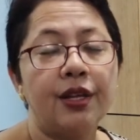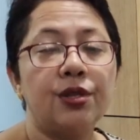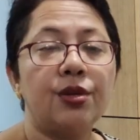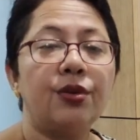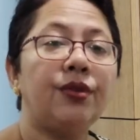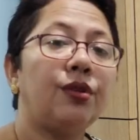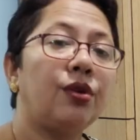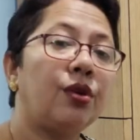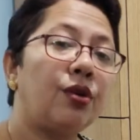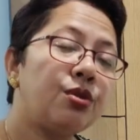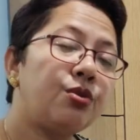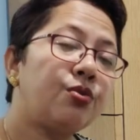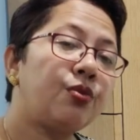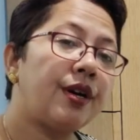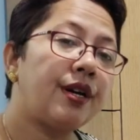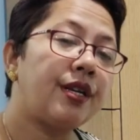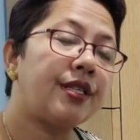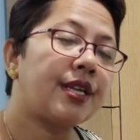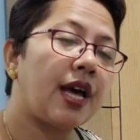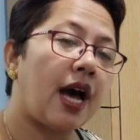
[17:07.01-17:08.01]
So those
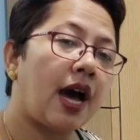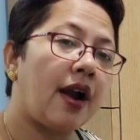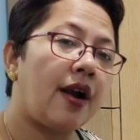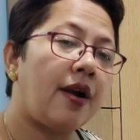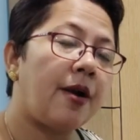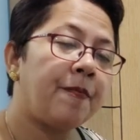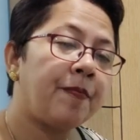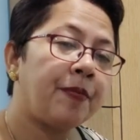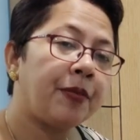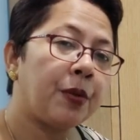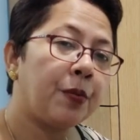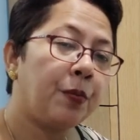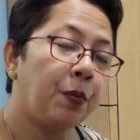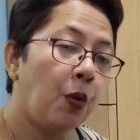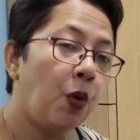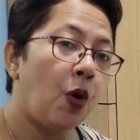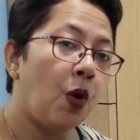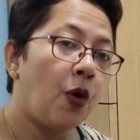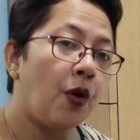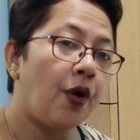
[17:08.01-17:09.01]
words are
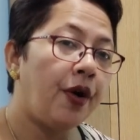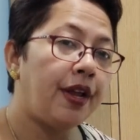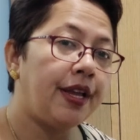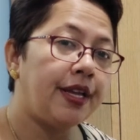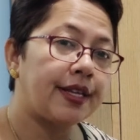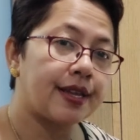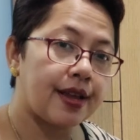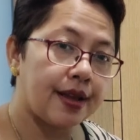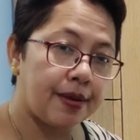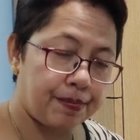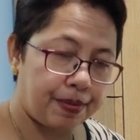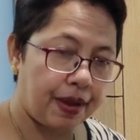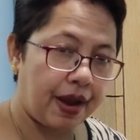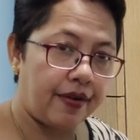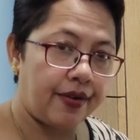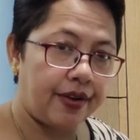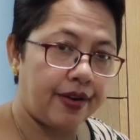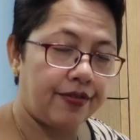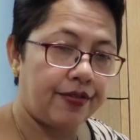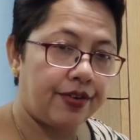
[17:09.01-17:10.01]
more is a
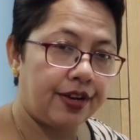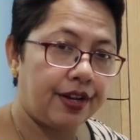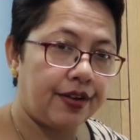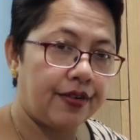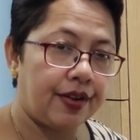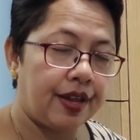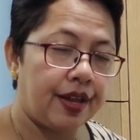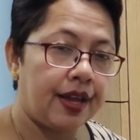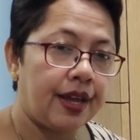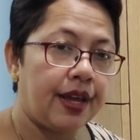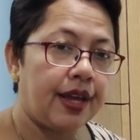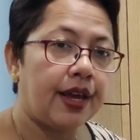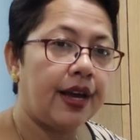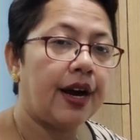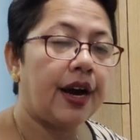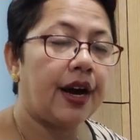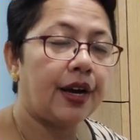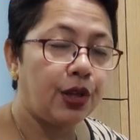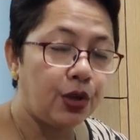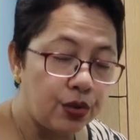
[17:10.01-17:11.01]
comparative degree,
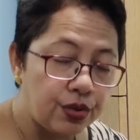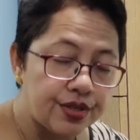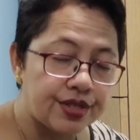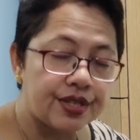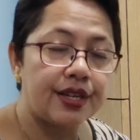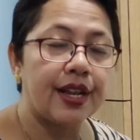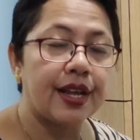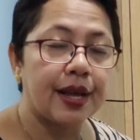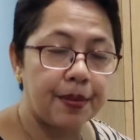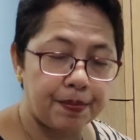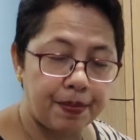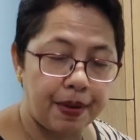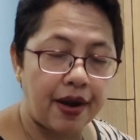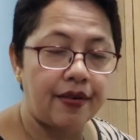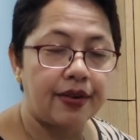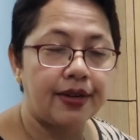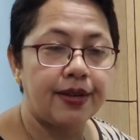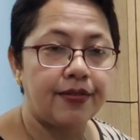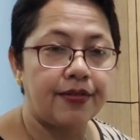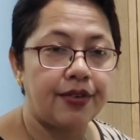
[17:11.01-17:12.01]
used in the
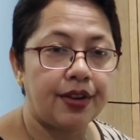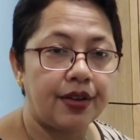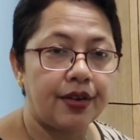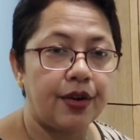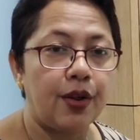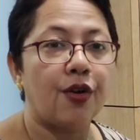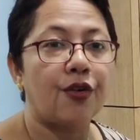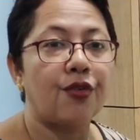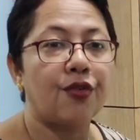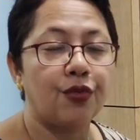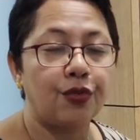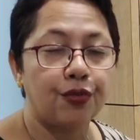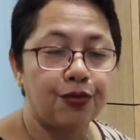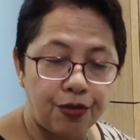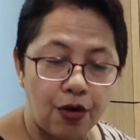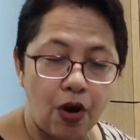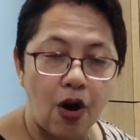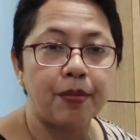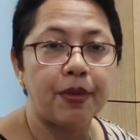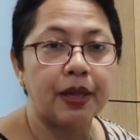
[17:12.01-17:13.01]
comparative degree or to
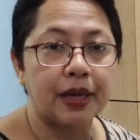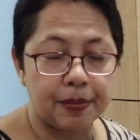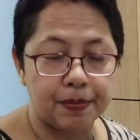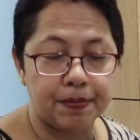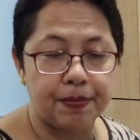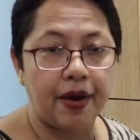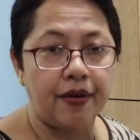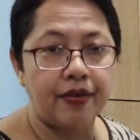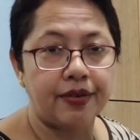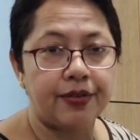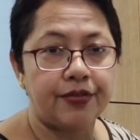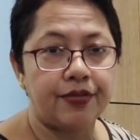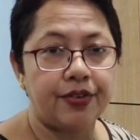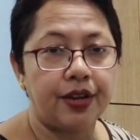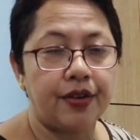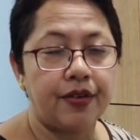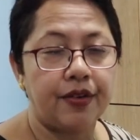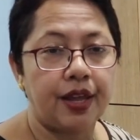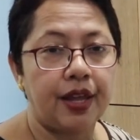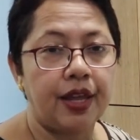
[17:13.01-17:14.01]
form the comparative
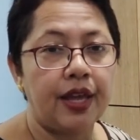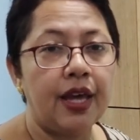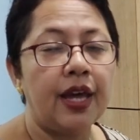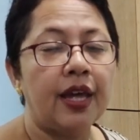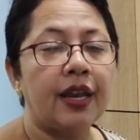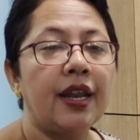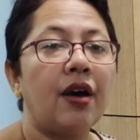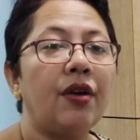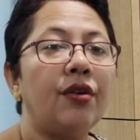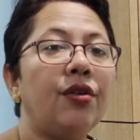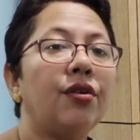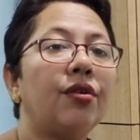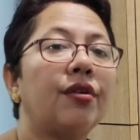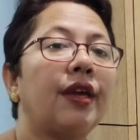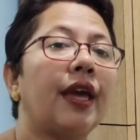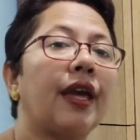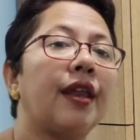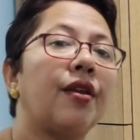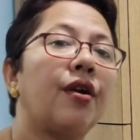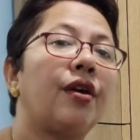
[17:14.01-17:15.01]
degree. Now
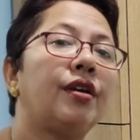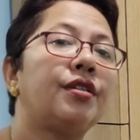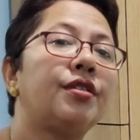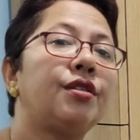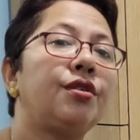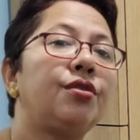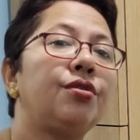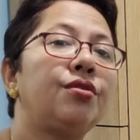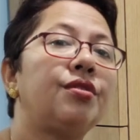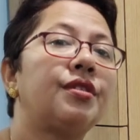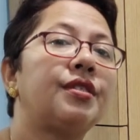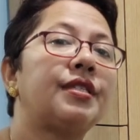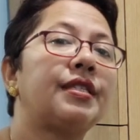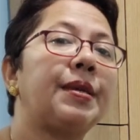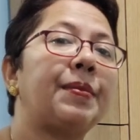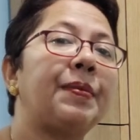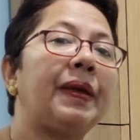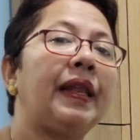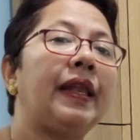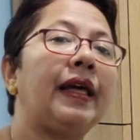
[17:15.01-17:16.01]
you cannot use
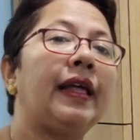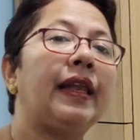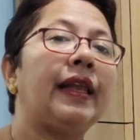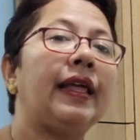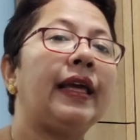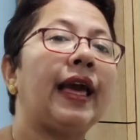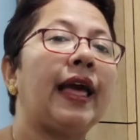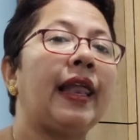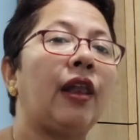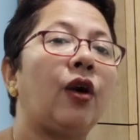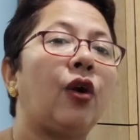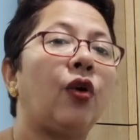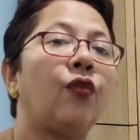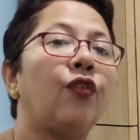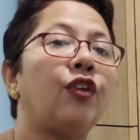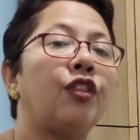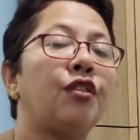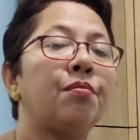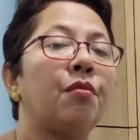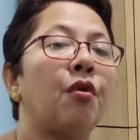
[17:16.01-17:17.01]
similarly,
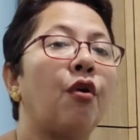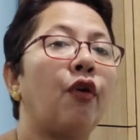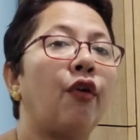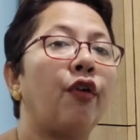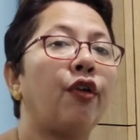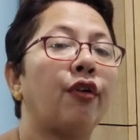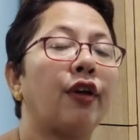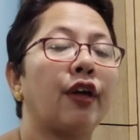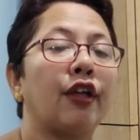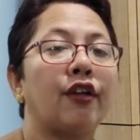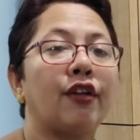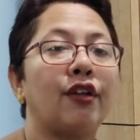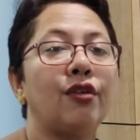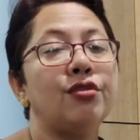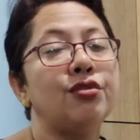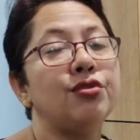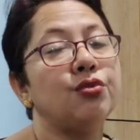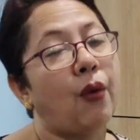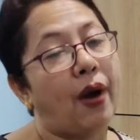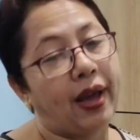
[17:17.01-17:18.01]
along with more, you cannot
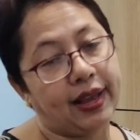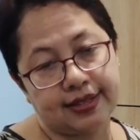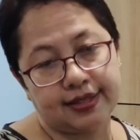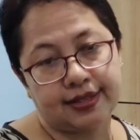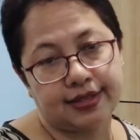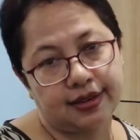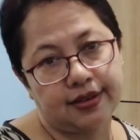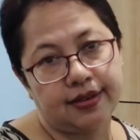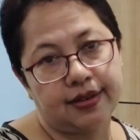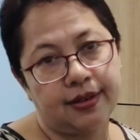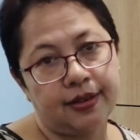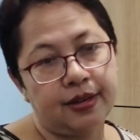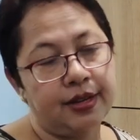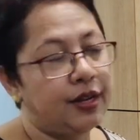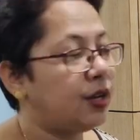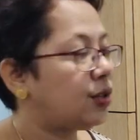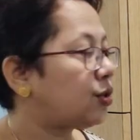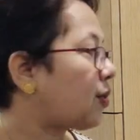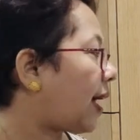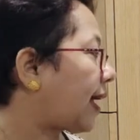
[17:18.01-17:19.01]
use wiser.
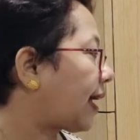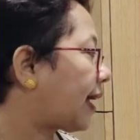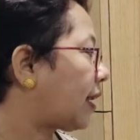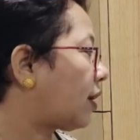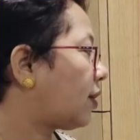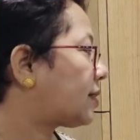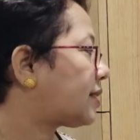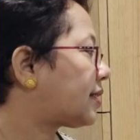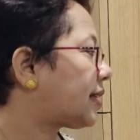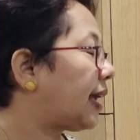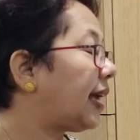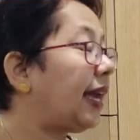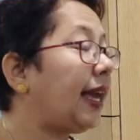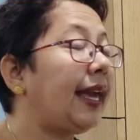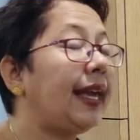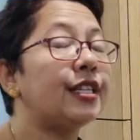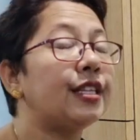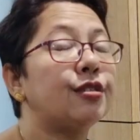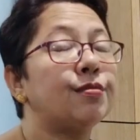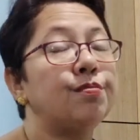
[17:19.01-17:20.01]
So I cannot say
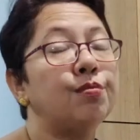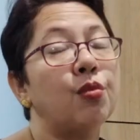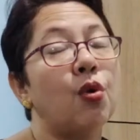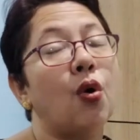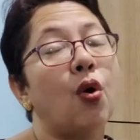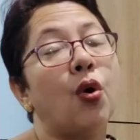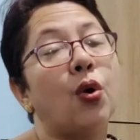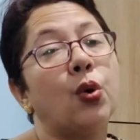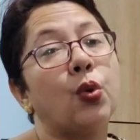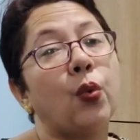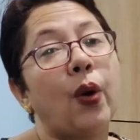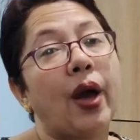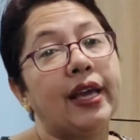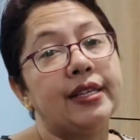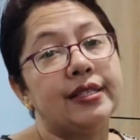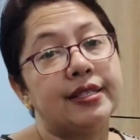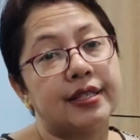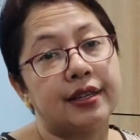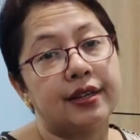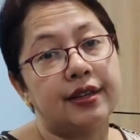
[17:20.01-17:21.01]
he is more
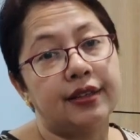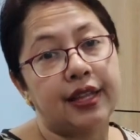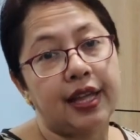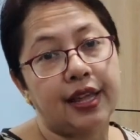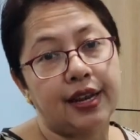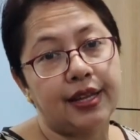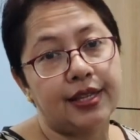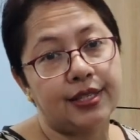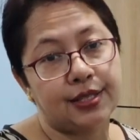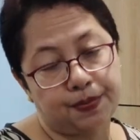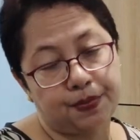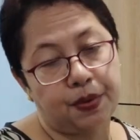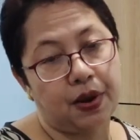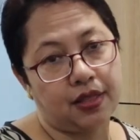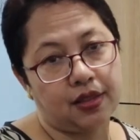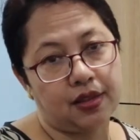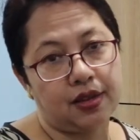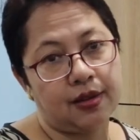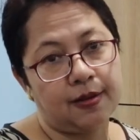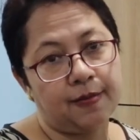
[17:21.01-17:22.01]
wiser than his
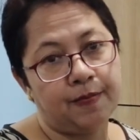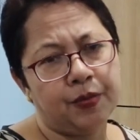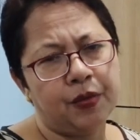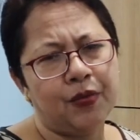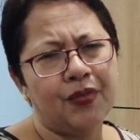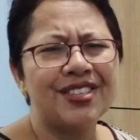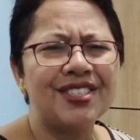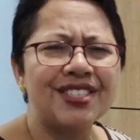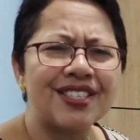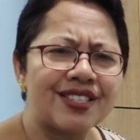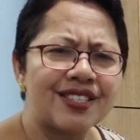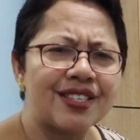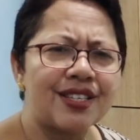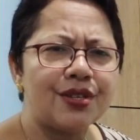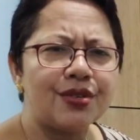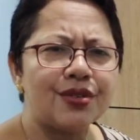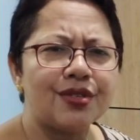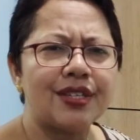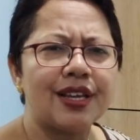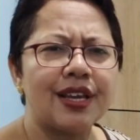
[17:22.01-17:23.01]
brother. We just
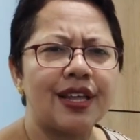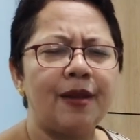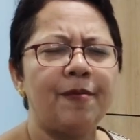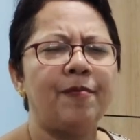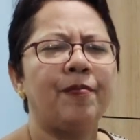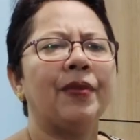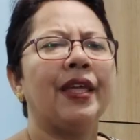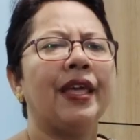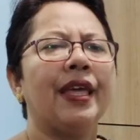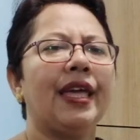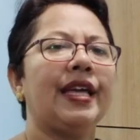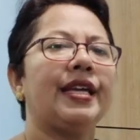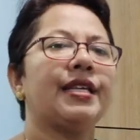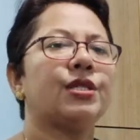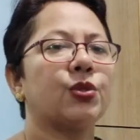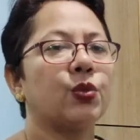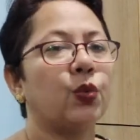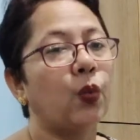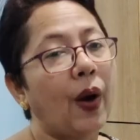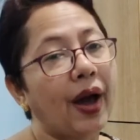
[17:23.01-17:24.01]
need to tell he
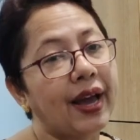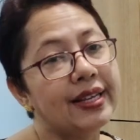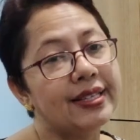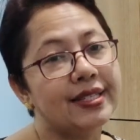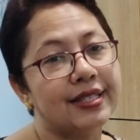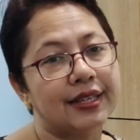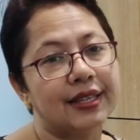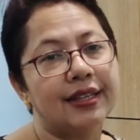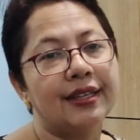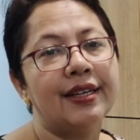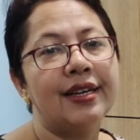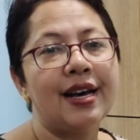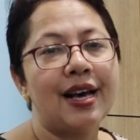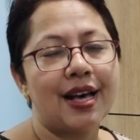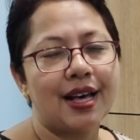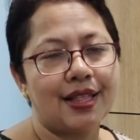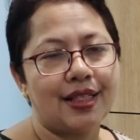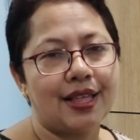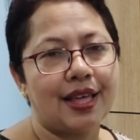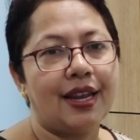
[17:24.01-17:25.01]
is wiser
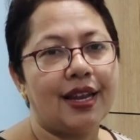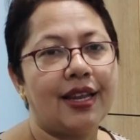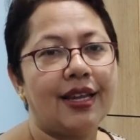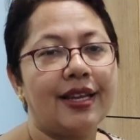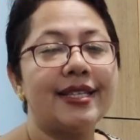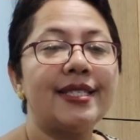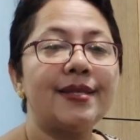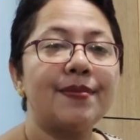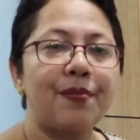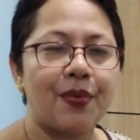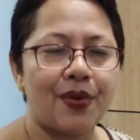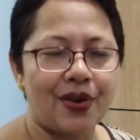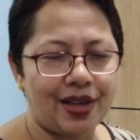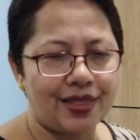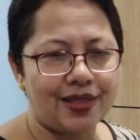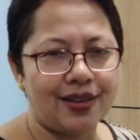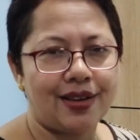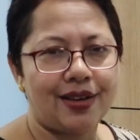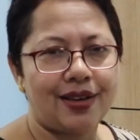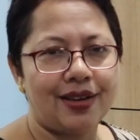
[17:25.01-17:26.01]
than his
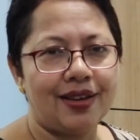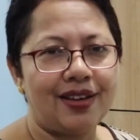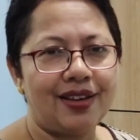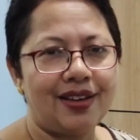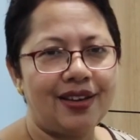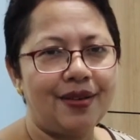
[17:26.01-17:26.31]
brother.